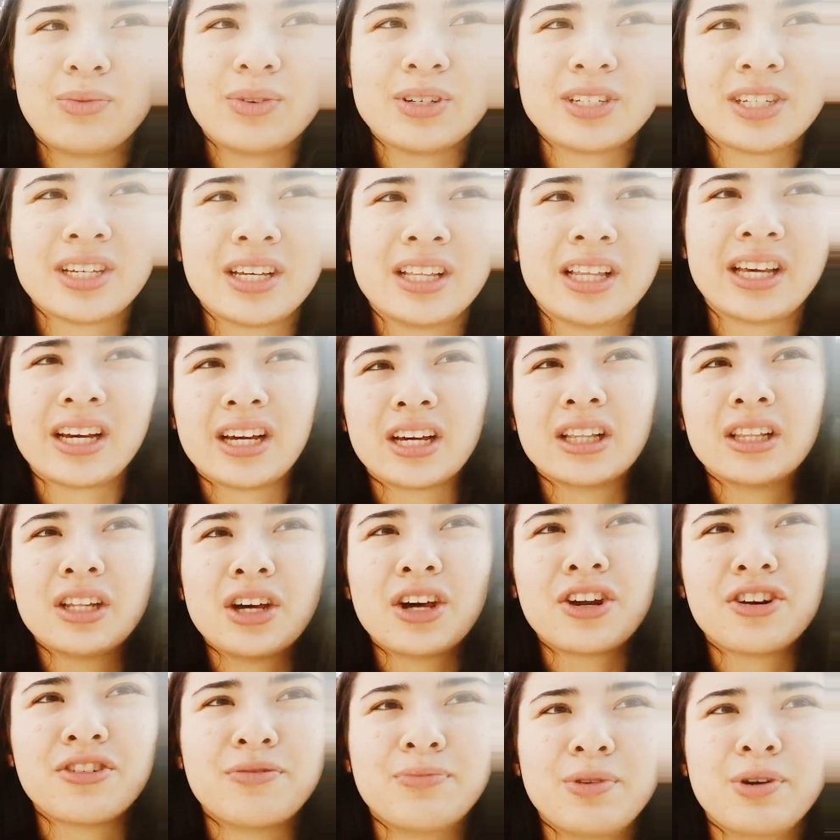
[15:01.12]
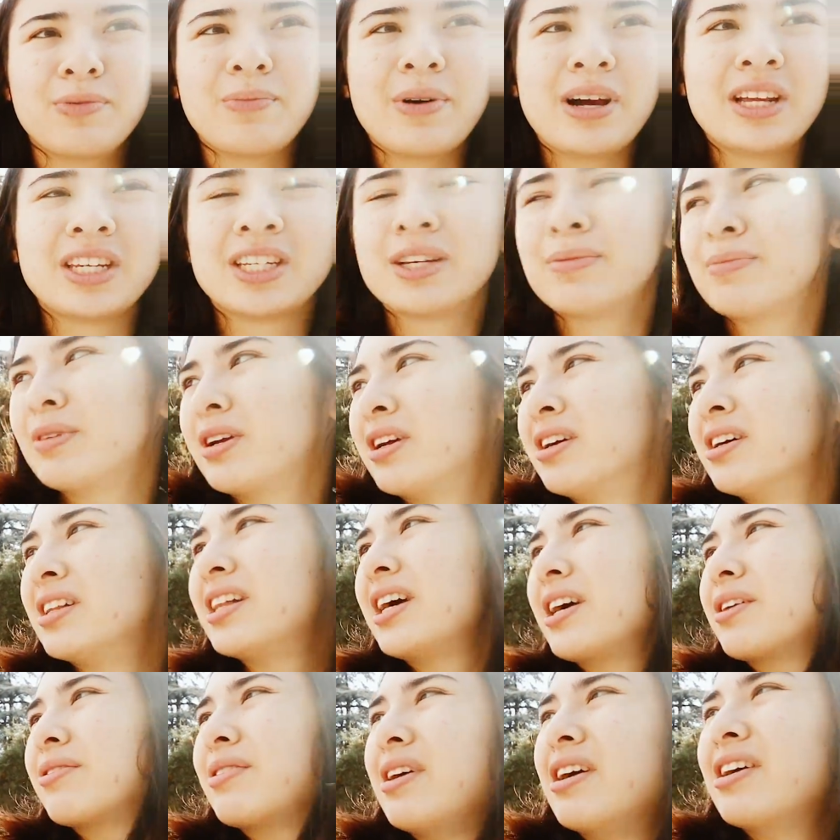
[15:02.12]
was it like a lot of momentum that are
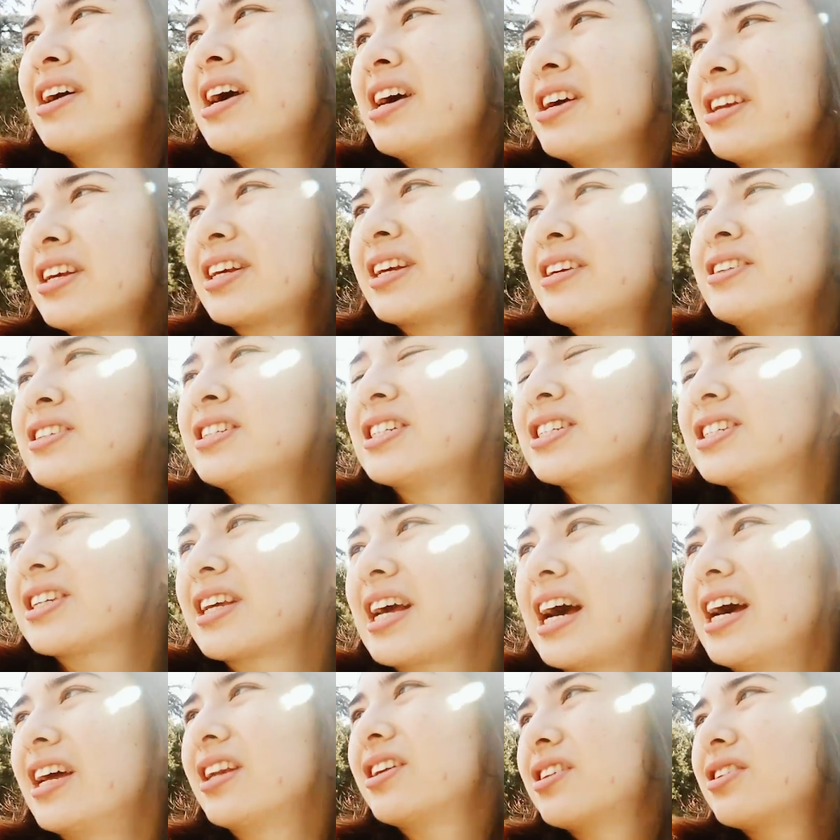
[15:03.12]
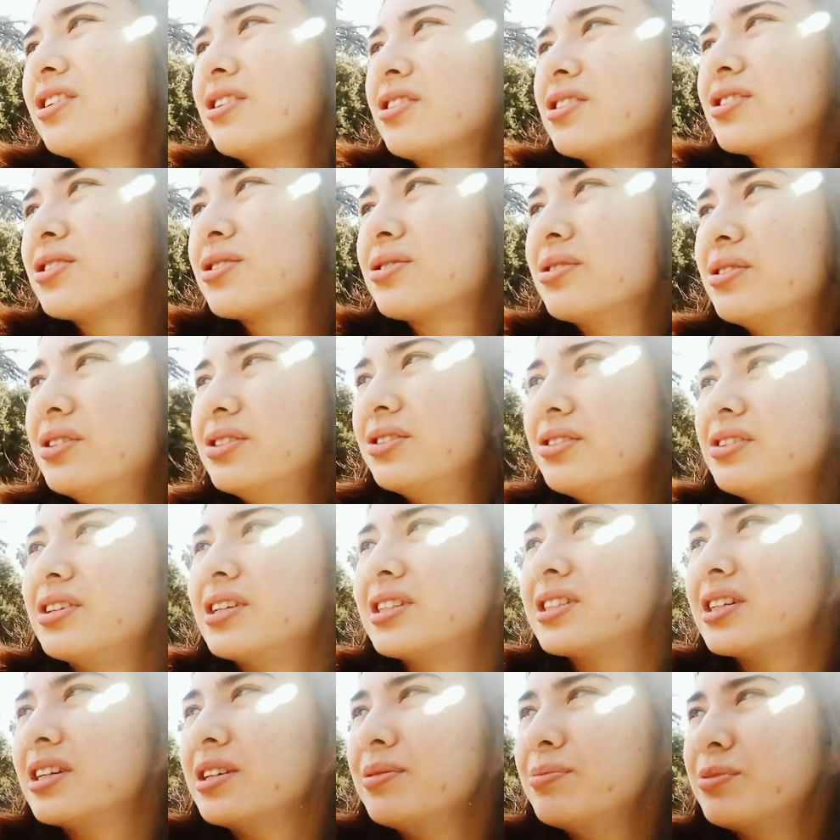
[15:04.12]
like, "Well, I just can't go to school and do
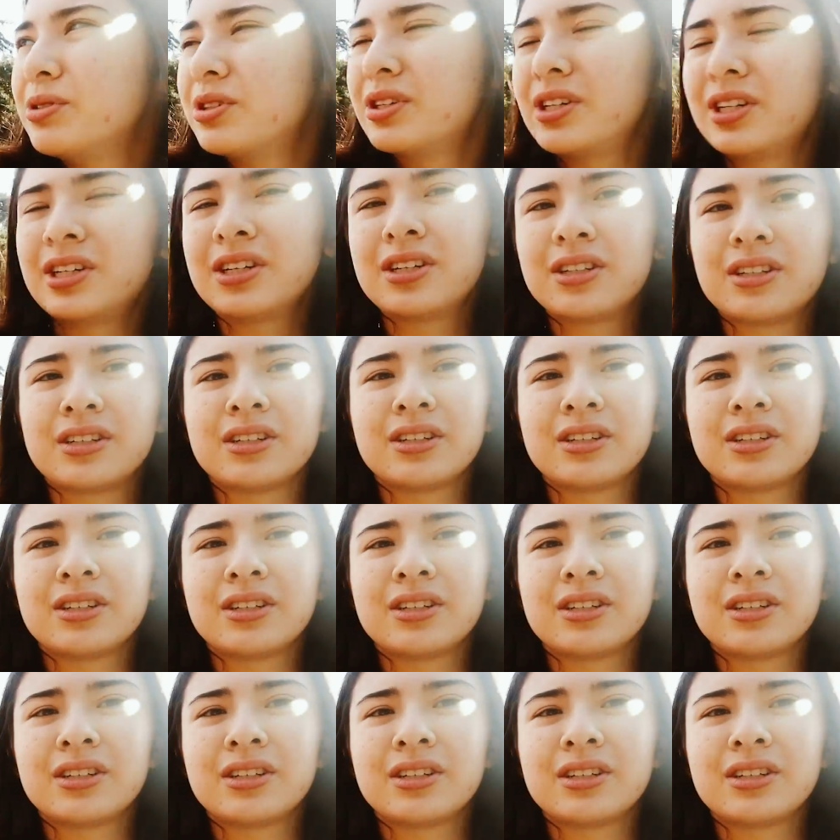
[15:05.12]
this anymore?